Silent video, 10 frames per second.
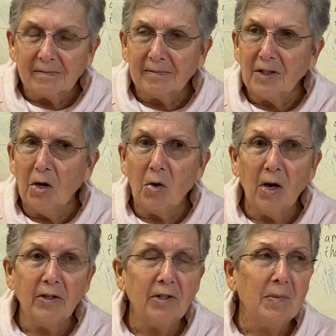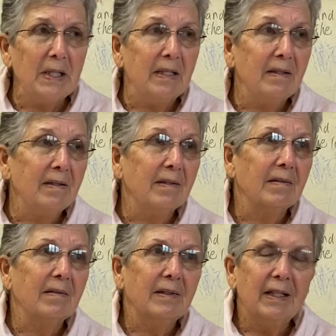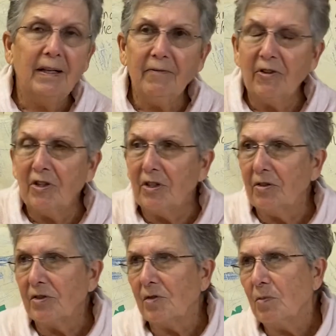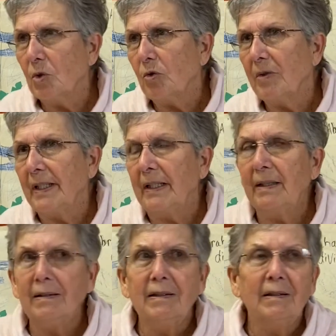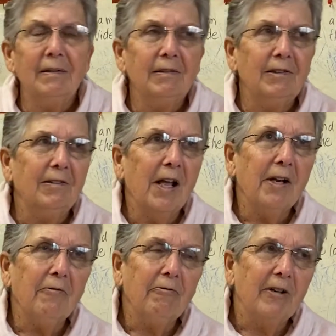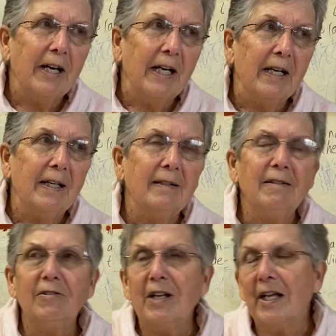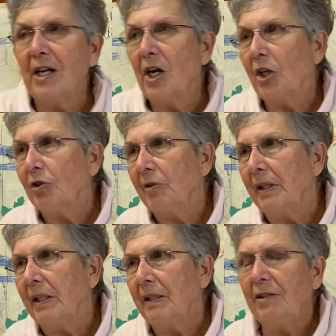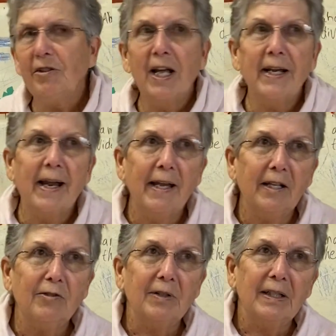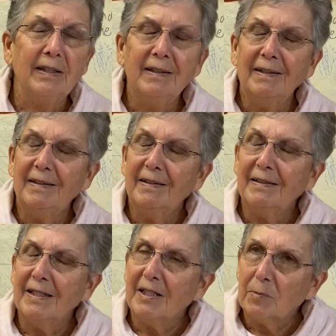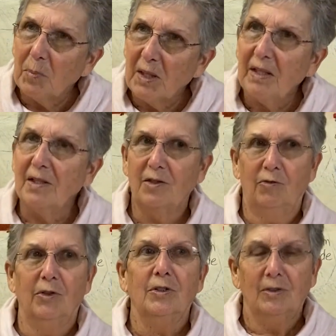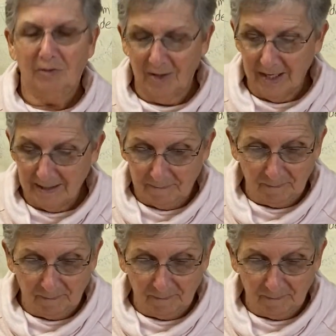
No arguments, everything goes smoothly, you're not afraid, you're not hungry, you're not angry. It's peaceful, right?